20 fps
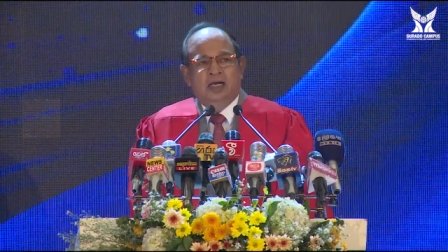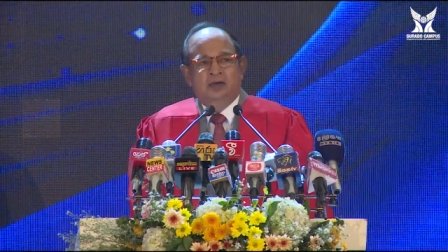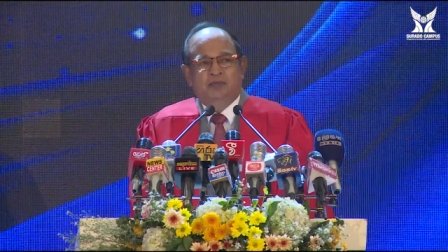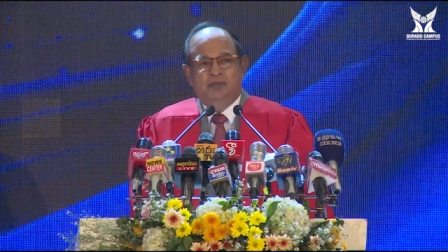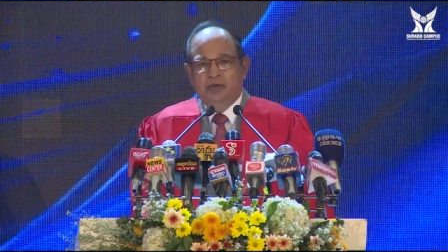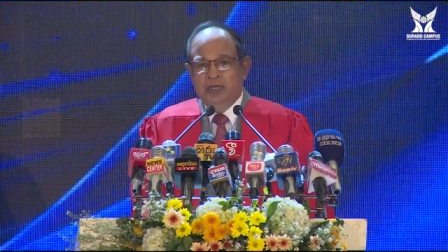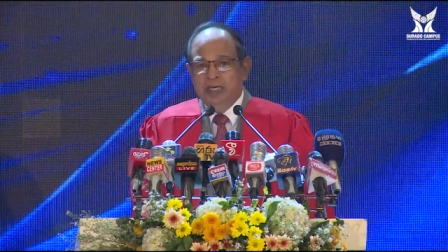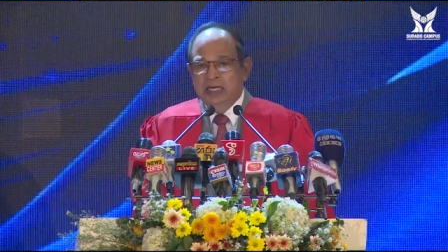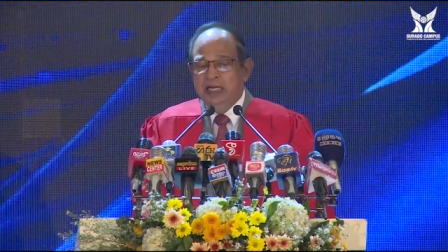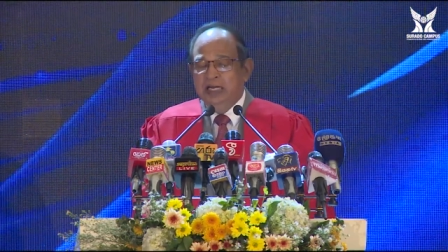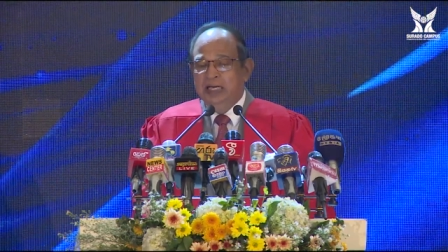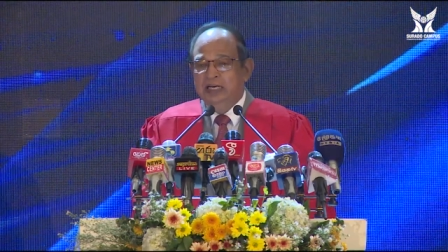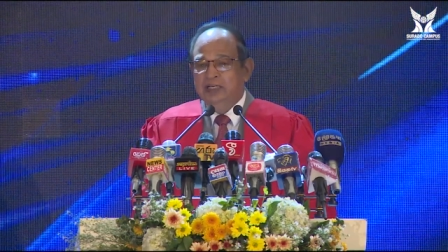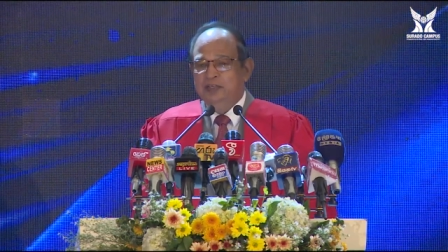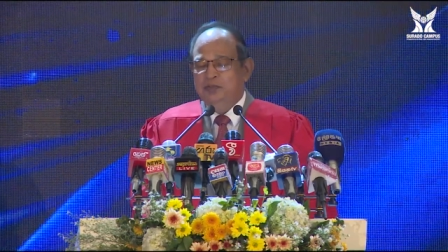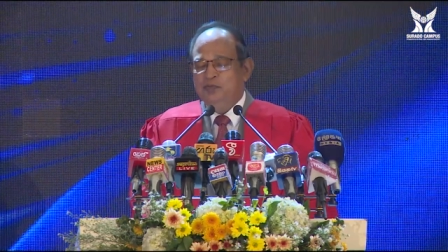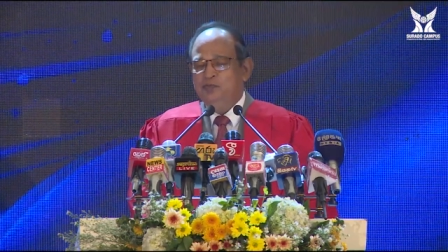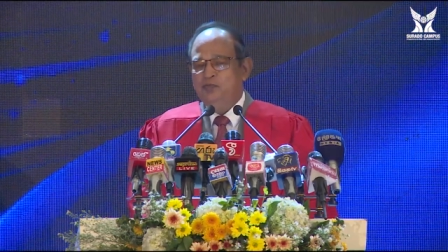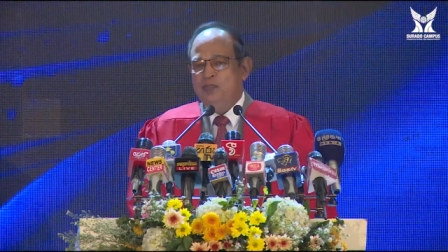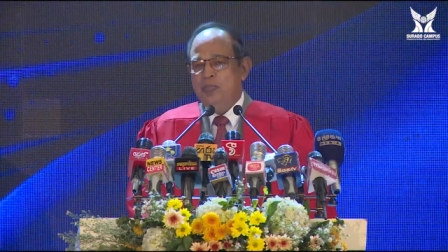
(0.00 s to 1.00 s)

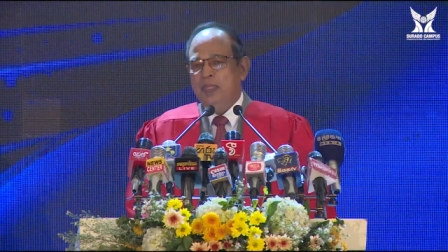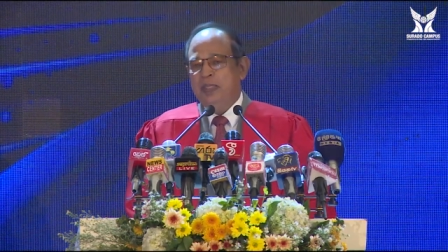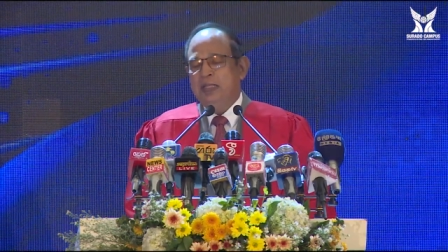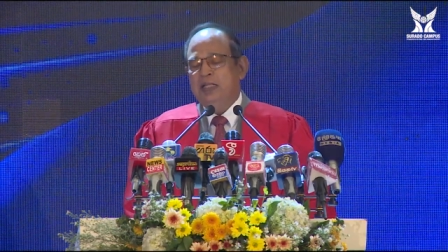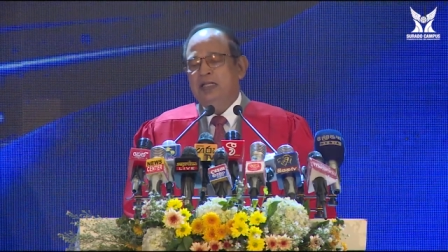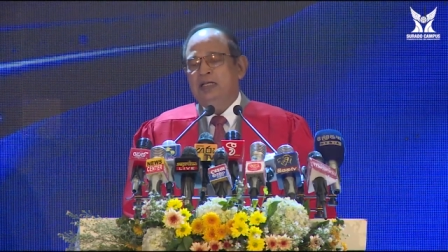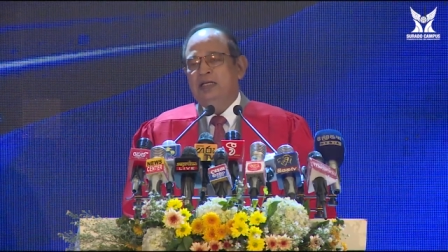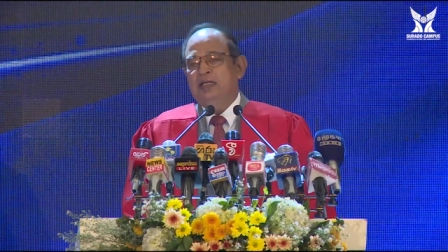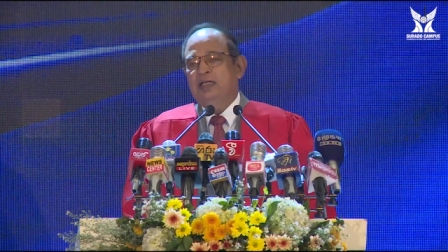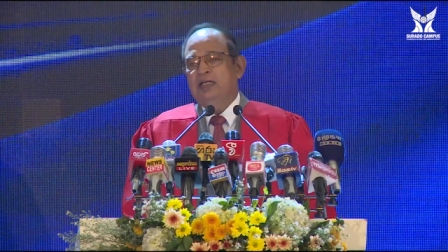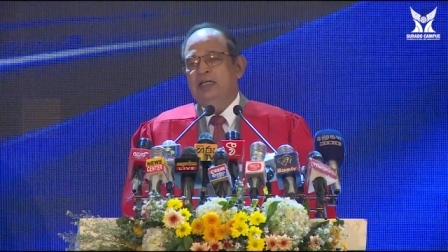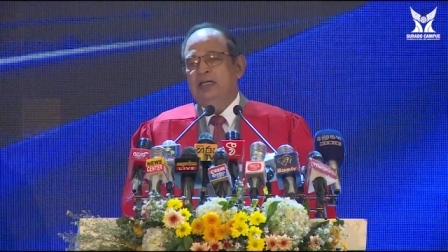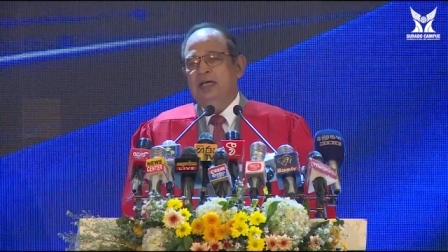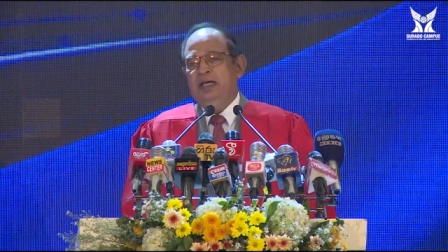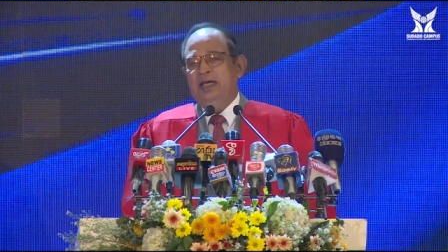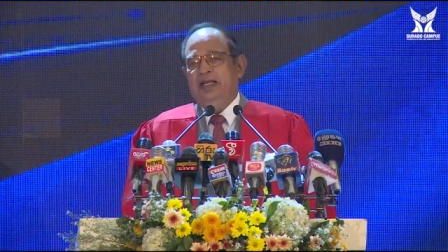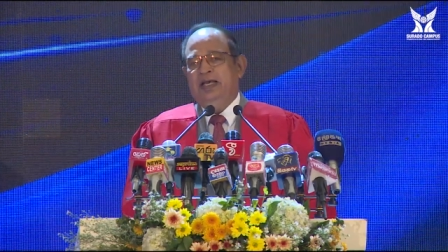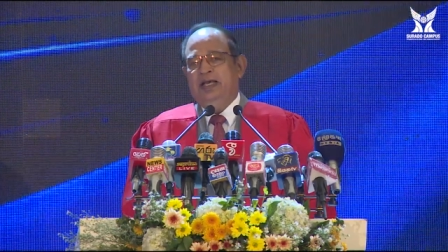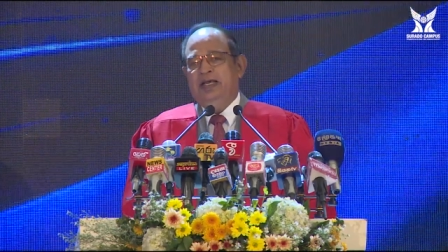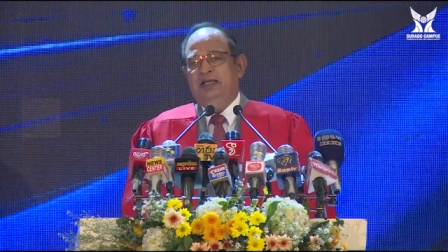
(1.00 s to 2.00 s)
Finland
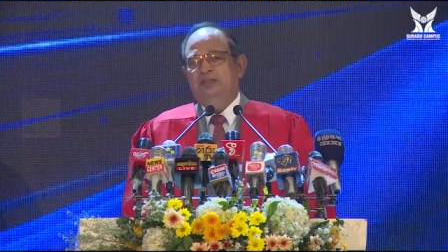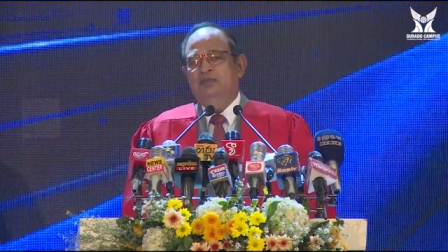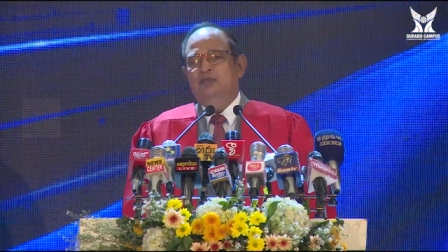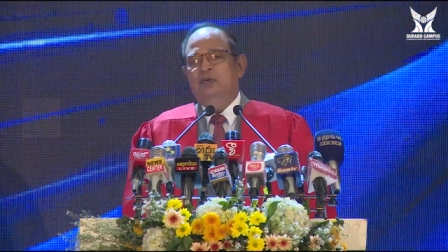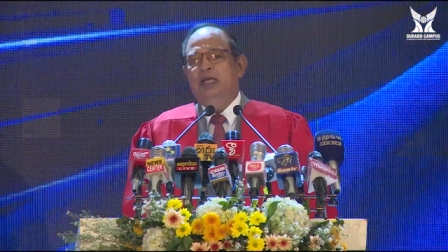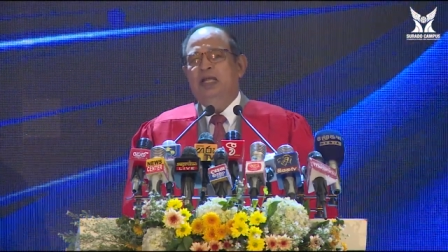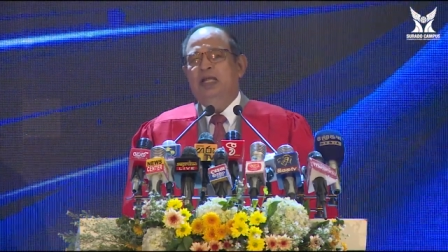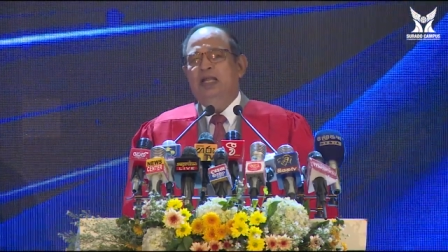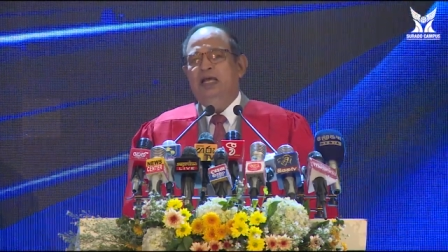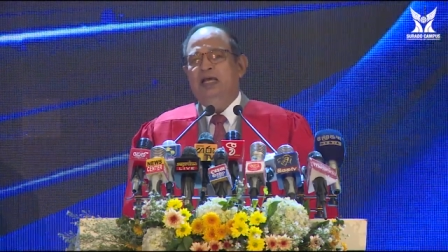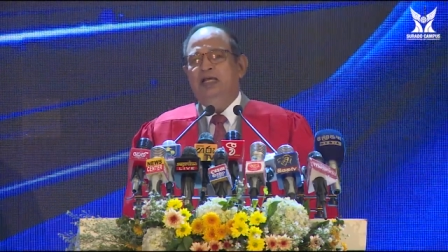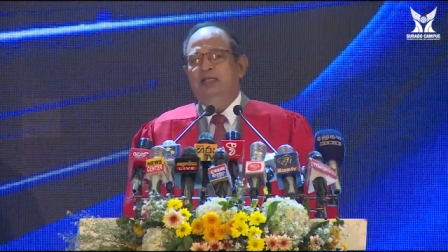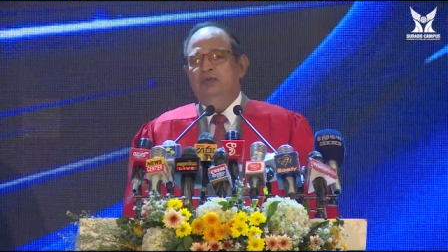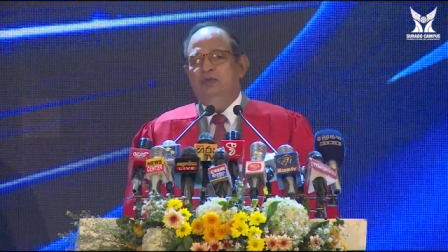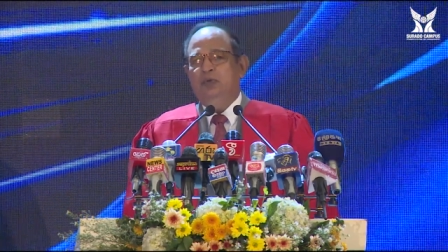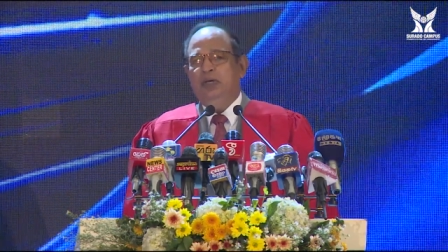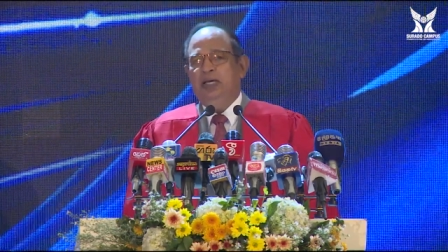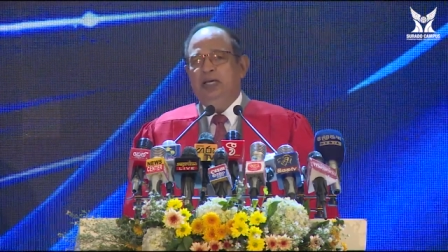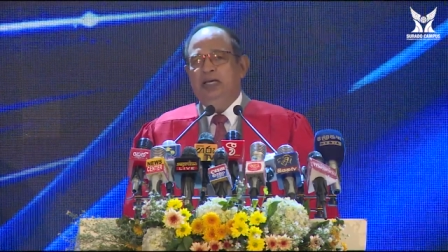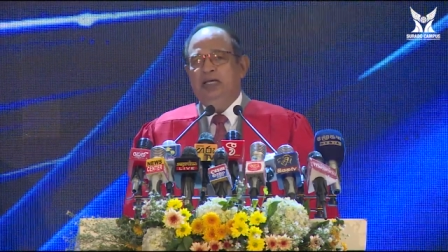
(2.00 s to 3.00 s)
and as well as
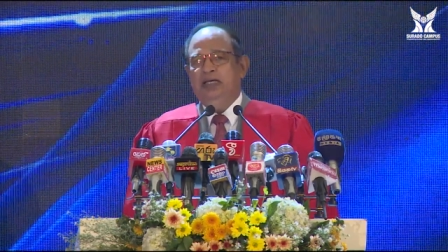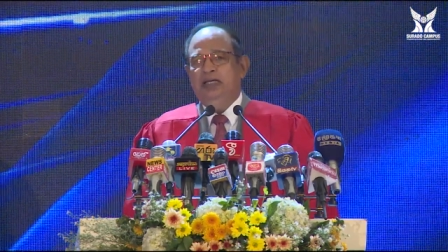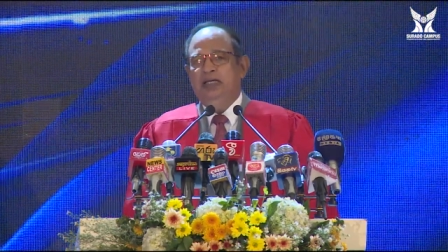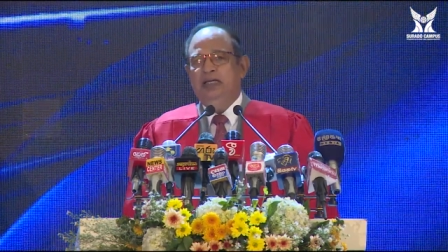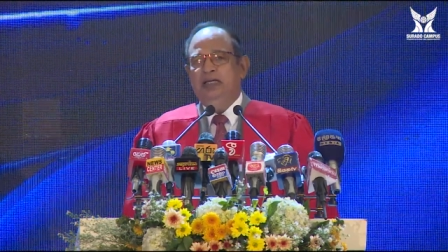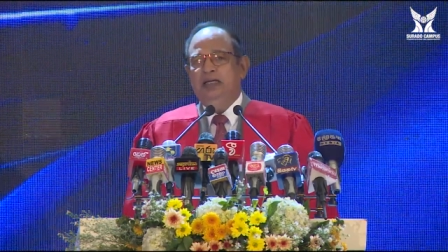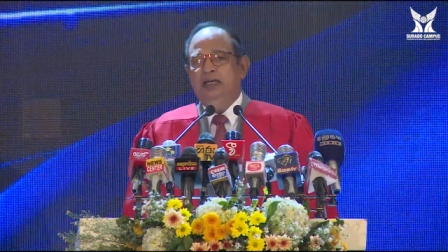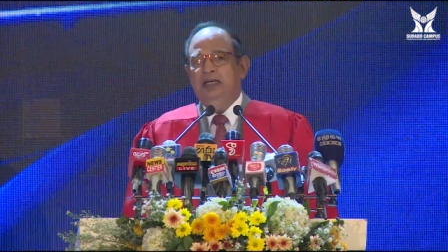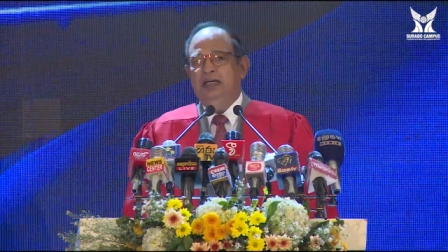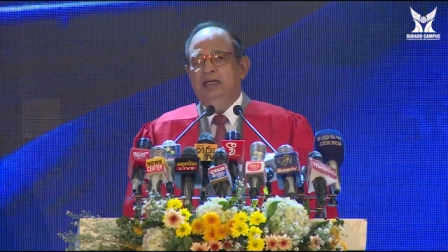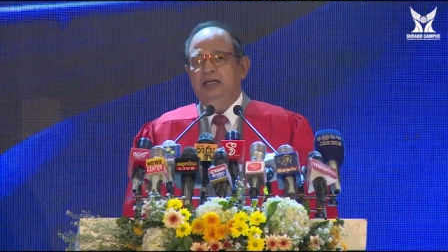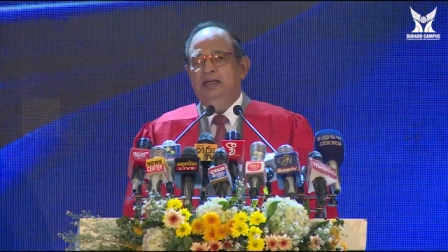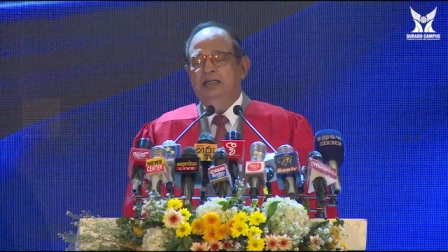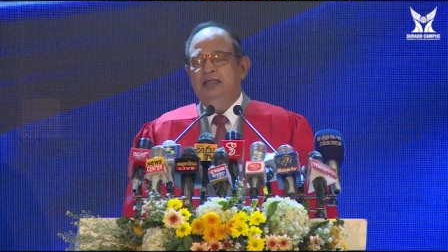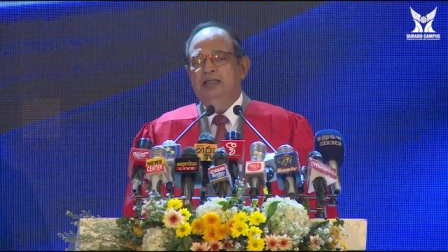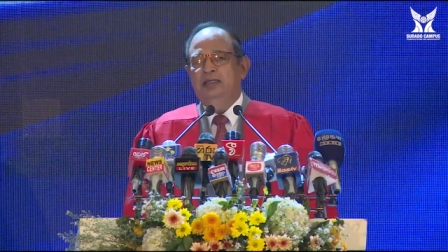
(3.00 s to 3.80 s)
where in uh,